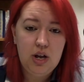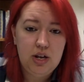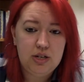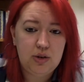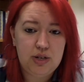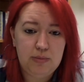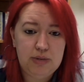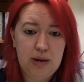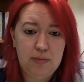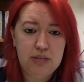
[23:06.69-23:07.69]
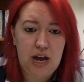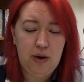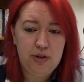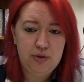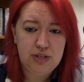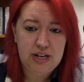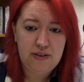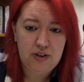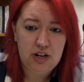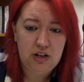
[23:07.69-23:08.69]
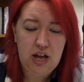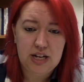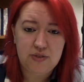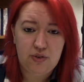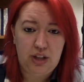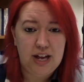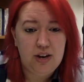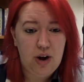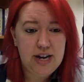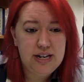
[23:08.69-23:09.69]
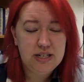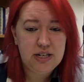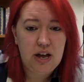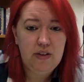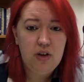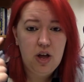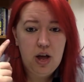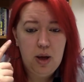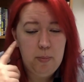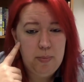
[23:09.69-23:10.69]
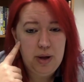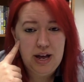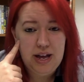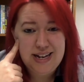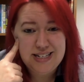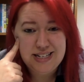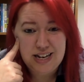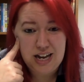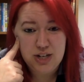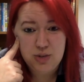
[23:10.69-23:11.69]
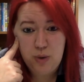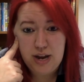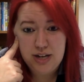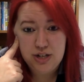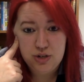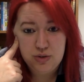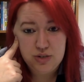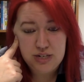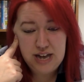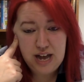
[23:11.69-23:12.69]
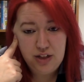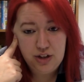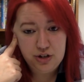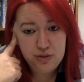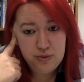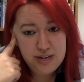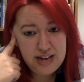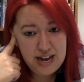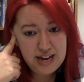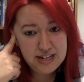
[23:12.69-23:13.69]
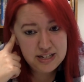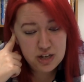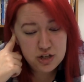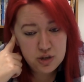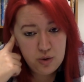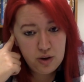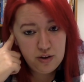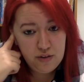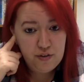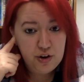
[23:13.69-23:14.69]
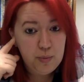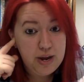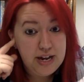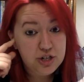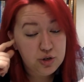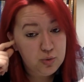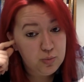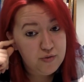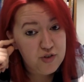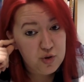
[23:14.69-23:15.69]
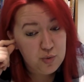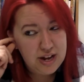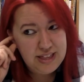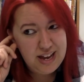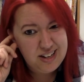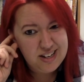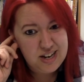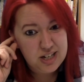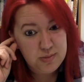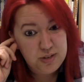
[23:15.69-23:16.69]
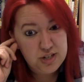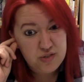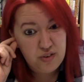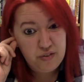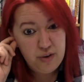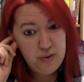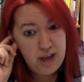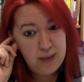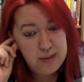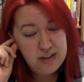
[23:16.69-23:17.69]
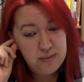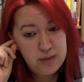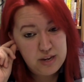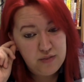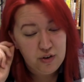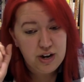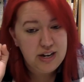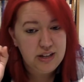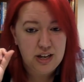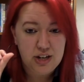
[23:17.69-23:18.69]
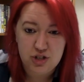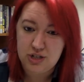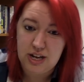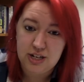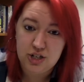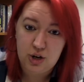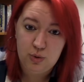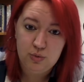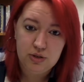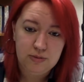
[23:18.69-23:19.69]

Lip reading: So sometimes I will use it even in class for like grading stuff, but it's a nice way to see how they're doing, and it's also a fun way to review. And that doesn't have to be just for vocab, it can be for anything, just like Scoot.